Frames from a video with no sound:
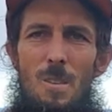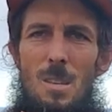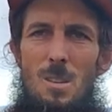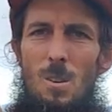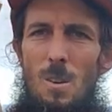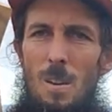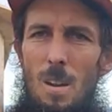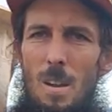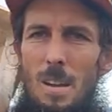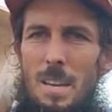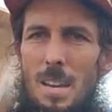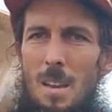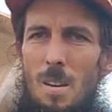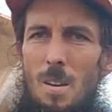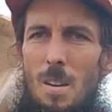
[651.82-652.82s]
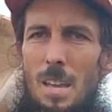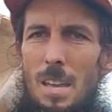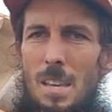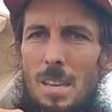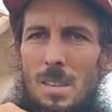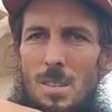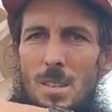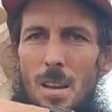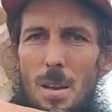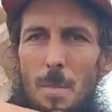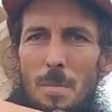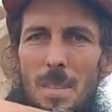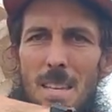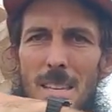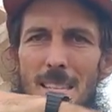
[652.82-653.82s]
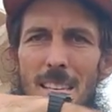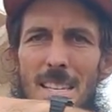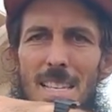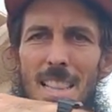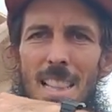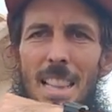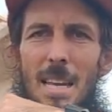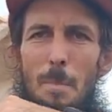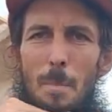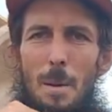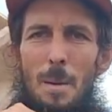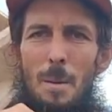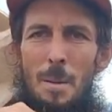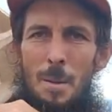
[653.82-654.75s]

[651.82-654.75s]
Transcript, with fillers: feature on here is this lip.